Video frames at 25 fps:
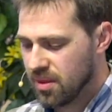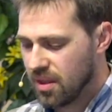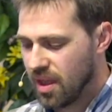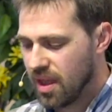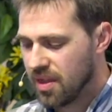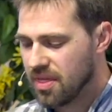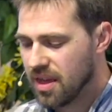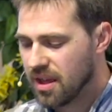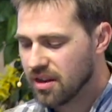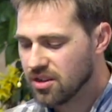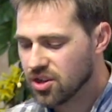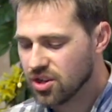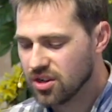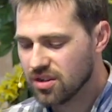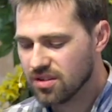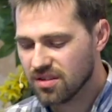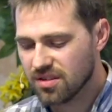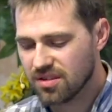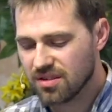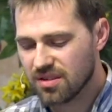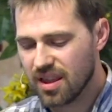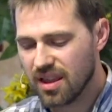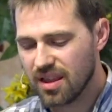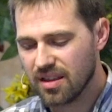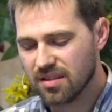And then
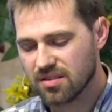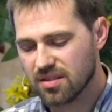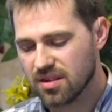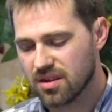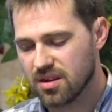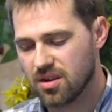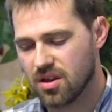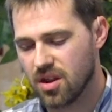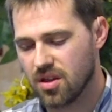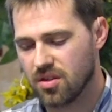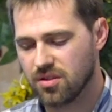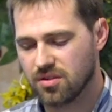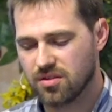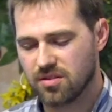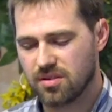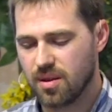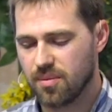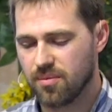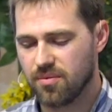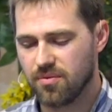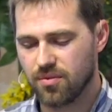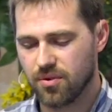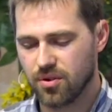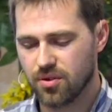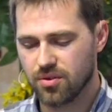Jesus takes it another
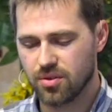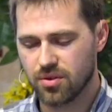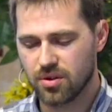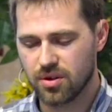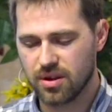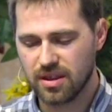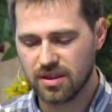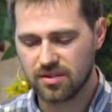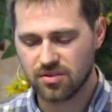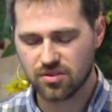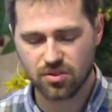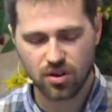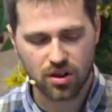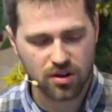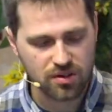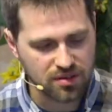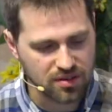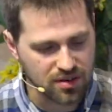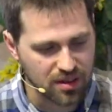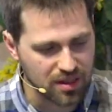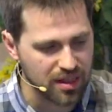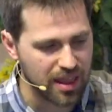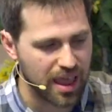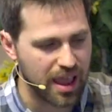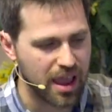step further, and he starts
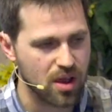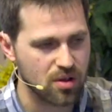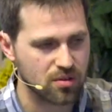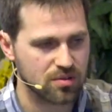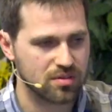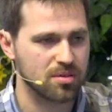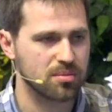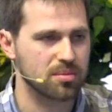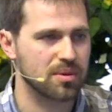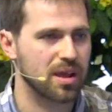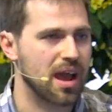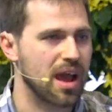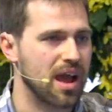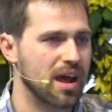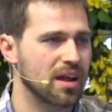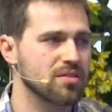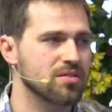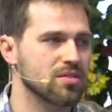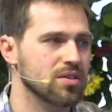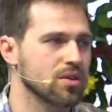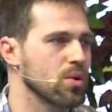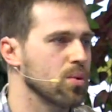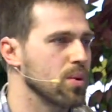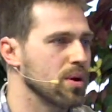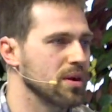to lay out some
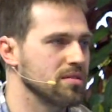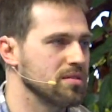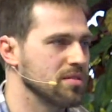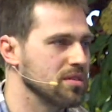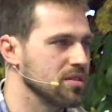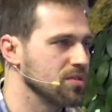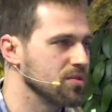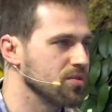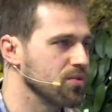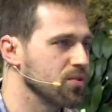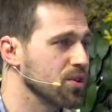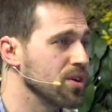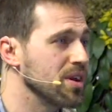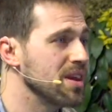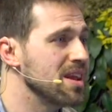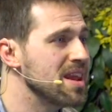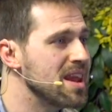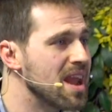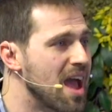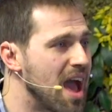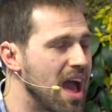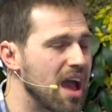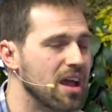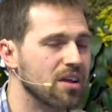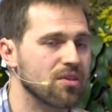consequences for
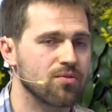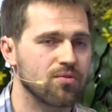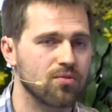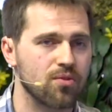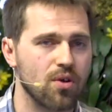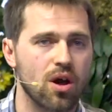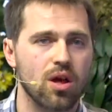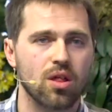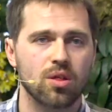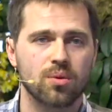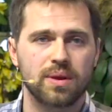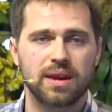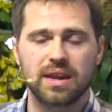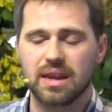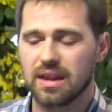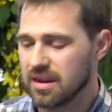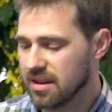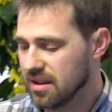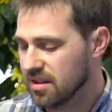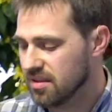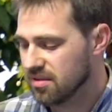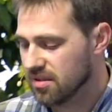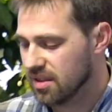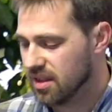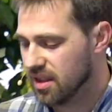not following in
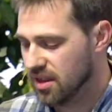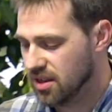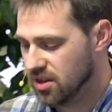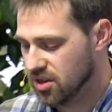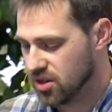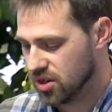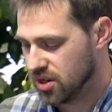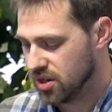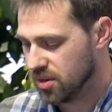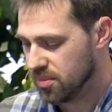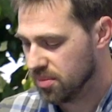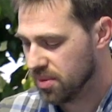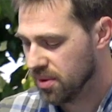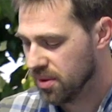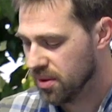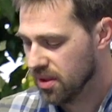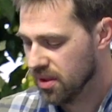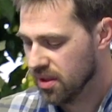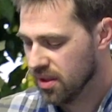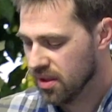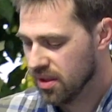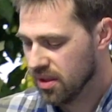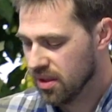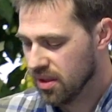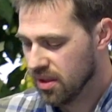his kingship.
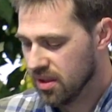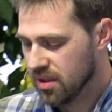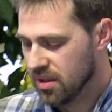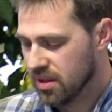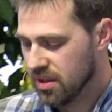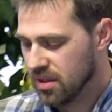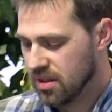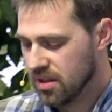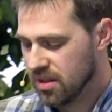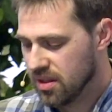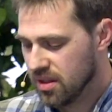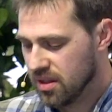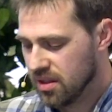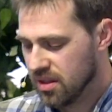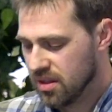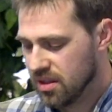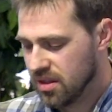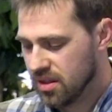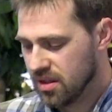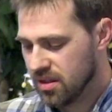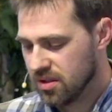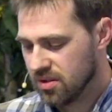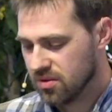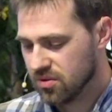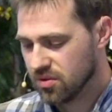
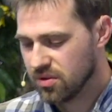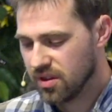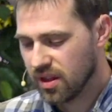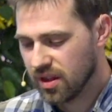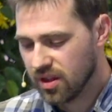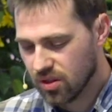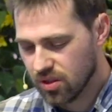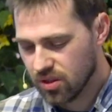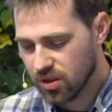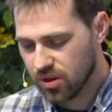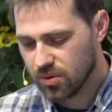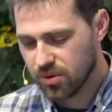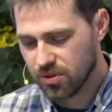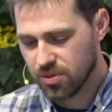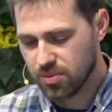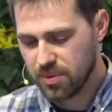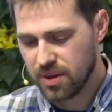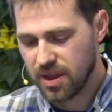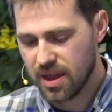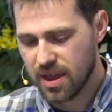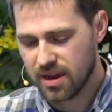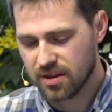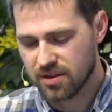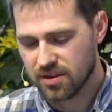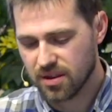So take a look with
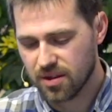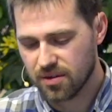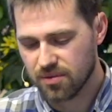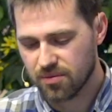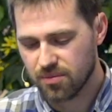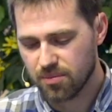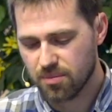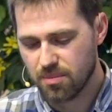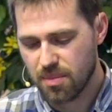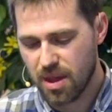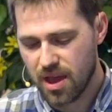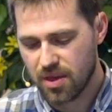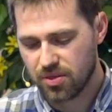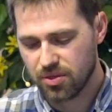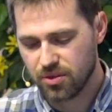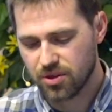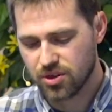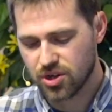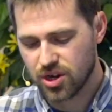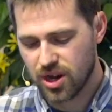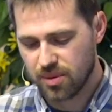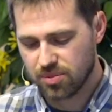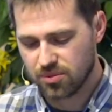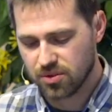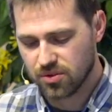me at Matthew
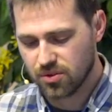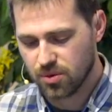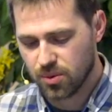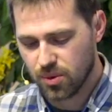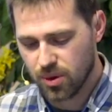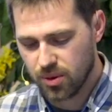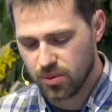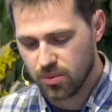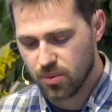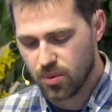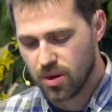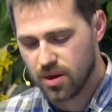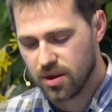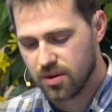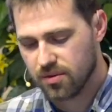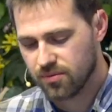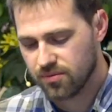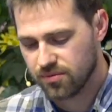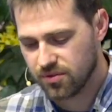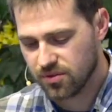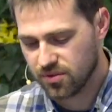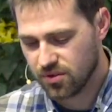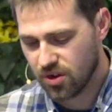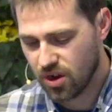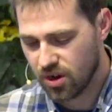chapter
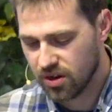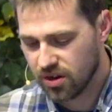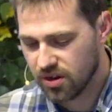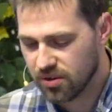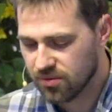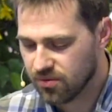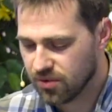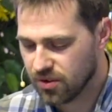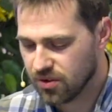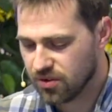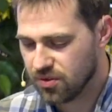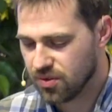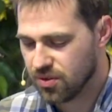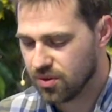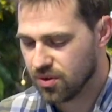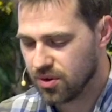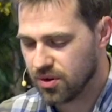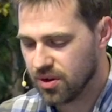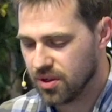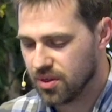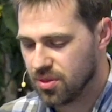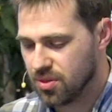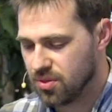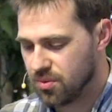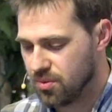21, starting in verse
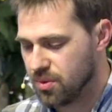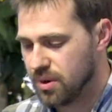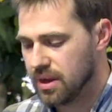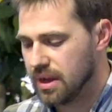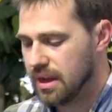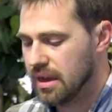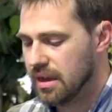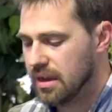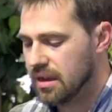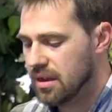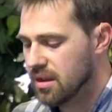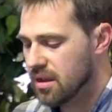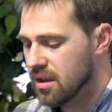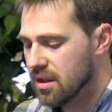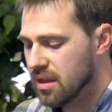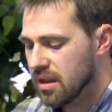33.